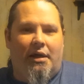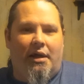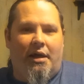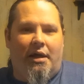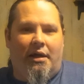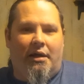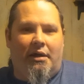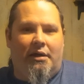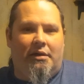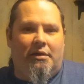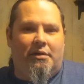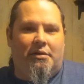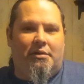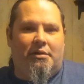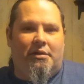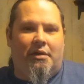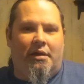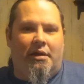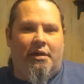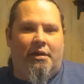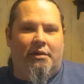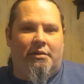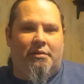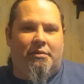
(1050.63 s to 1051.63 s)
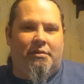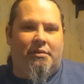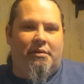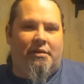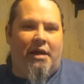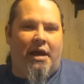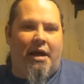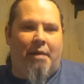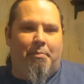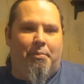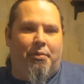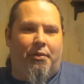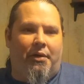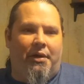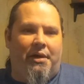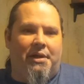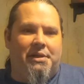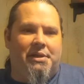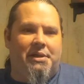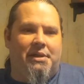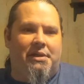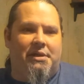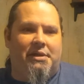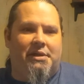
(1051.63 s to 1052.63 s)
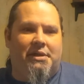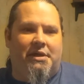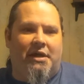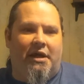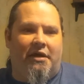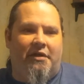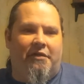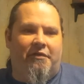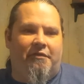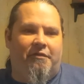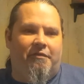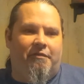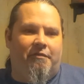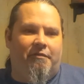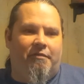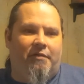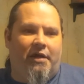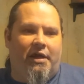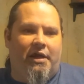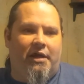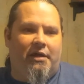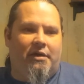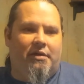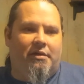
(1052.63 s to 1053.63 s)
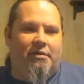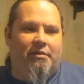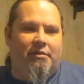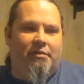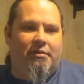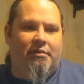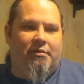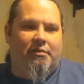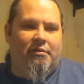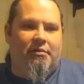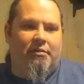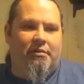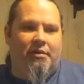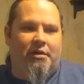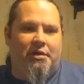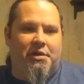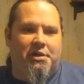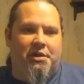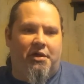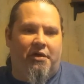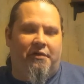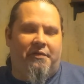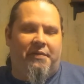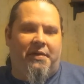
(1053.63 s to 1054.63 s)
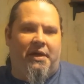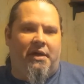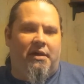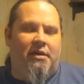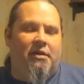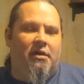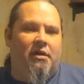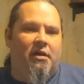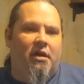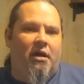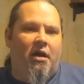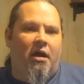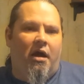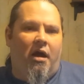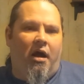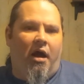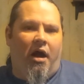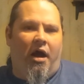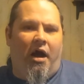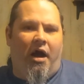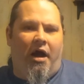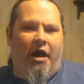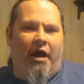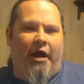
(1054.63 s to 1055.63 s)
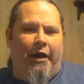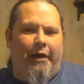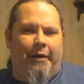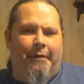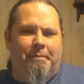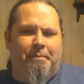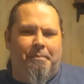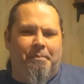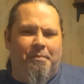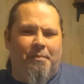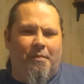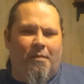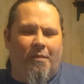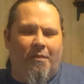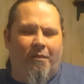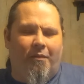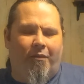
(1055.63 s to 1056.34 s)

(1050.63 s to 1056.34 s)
and Empress instead of like a Soviet. The